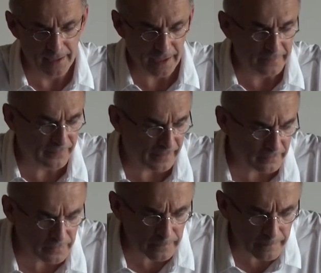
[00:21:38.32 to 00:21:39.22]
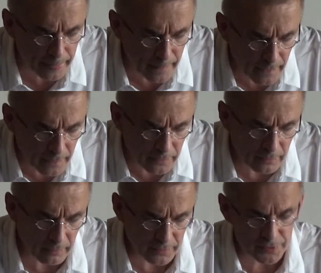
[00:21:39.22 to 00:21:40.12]
And second,
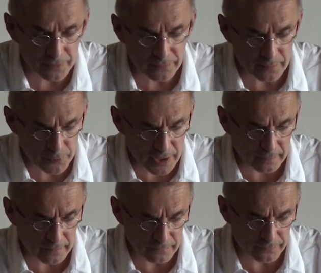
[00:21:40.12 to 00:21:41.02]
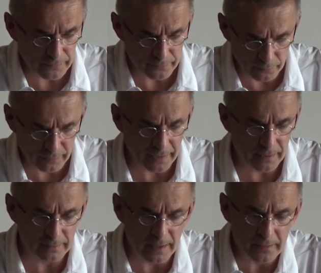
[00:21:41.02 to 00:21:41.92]
knowledge is subjective for
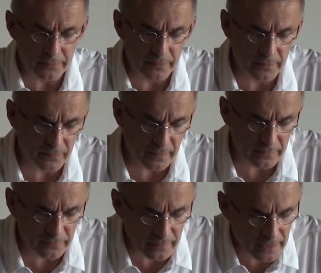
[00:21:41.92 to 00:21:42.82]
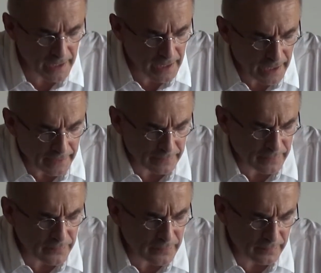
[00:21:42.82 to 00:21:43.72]
Hegel also in the sense that at
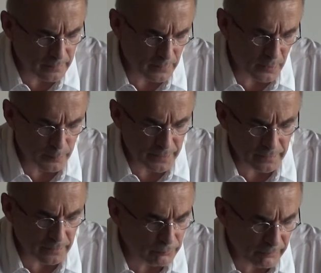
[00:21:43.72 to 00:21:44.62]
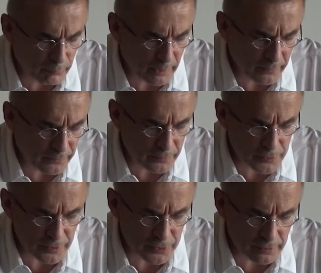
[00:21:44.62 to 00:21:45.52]
a certain moment it requires a
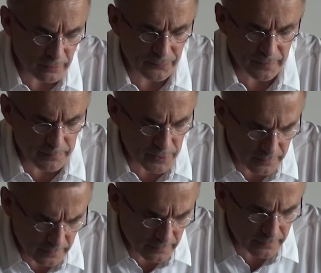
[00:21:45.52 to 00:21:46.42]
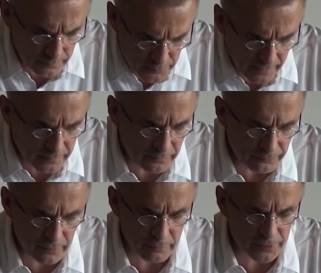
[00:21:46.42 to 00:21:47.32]
gesture of subjective
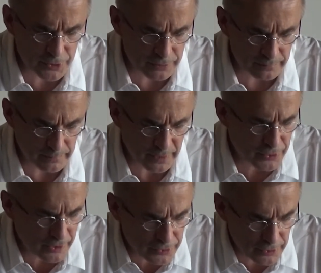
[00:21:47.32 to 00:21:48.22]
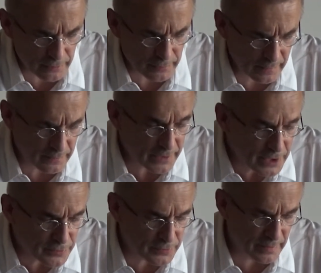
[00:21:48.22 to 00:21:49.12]
recognition, a gesture that
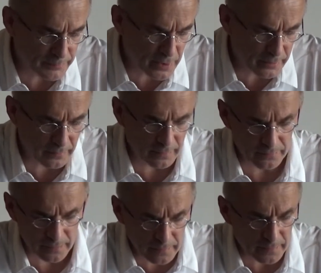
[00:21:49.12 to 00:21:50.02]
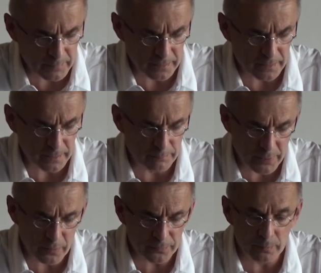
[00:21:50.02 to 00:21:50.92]
each subject is ultimately
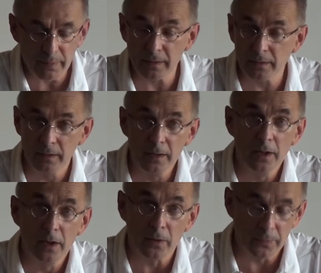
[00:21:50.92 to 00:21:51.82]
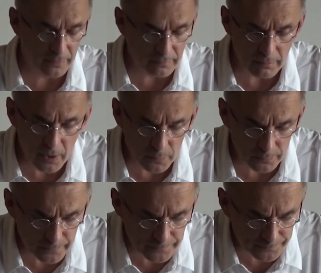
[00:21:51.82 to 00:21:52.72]
bound to make on their own.